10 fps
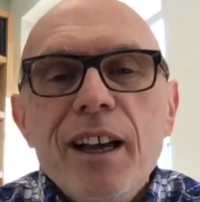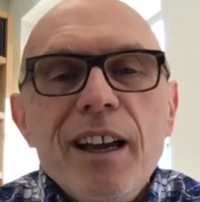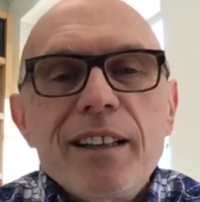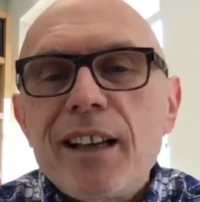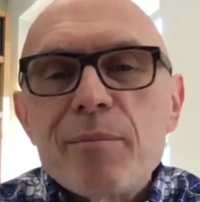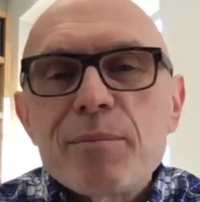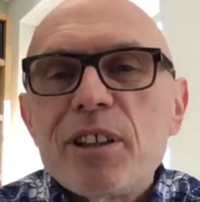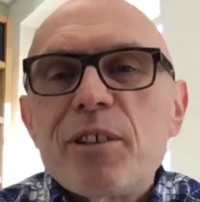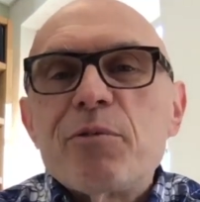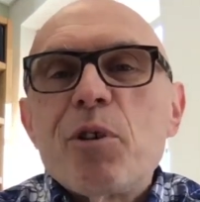It comes
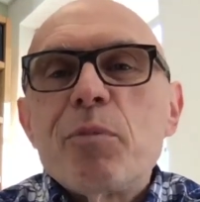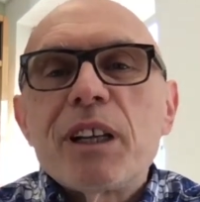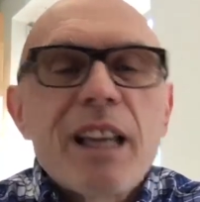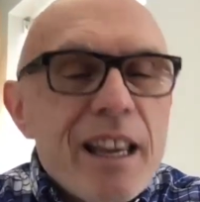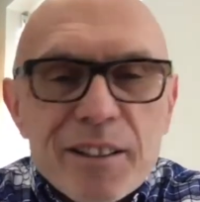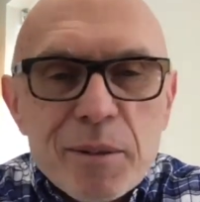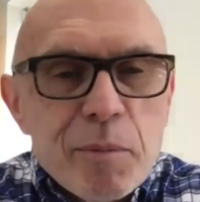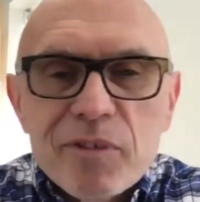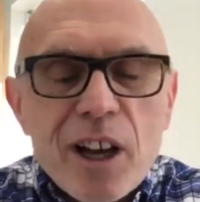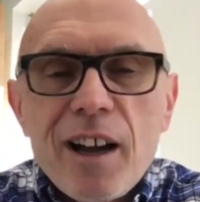under the rubric kingdom
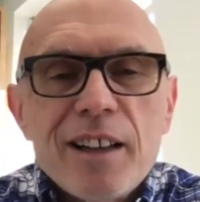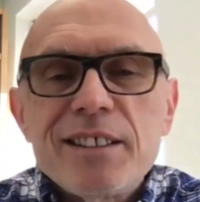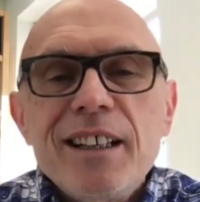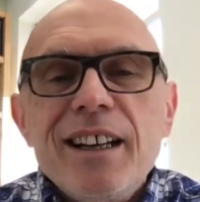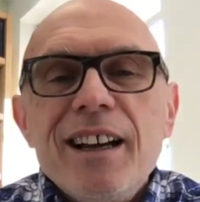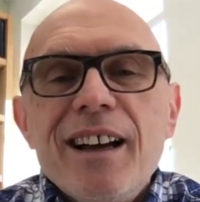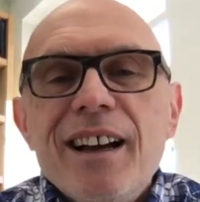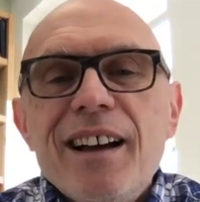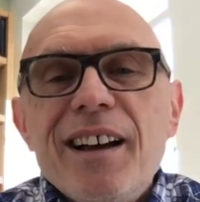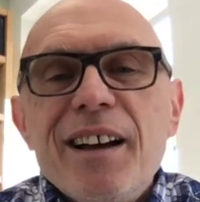of God,
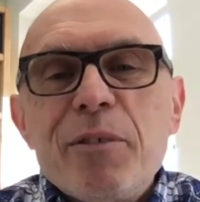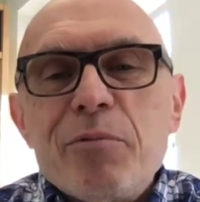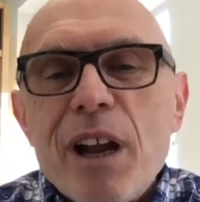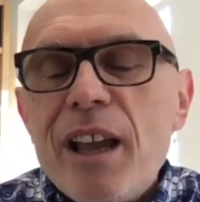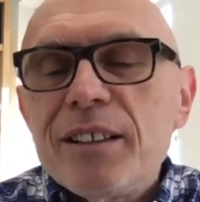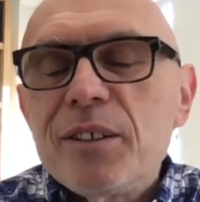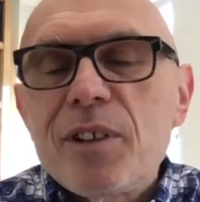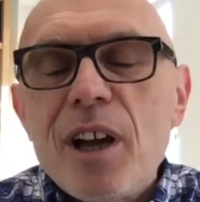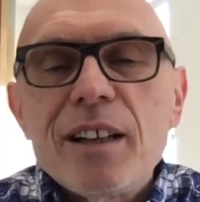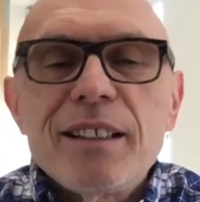reign of God.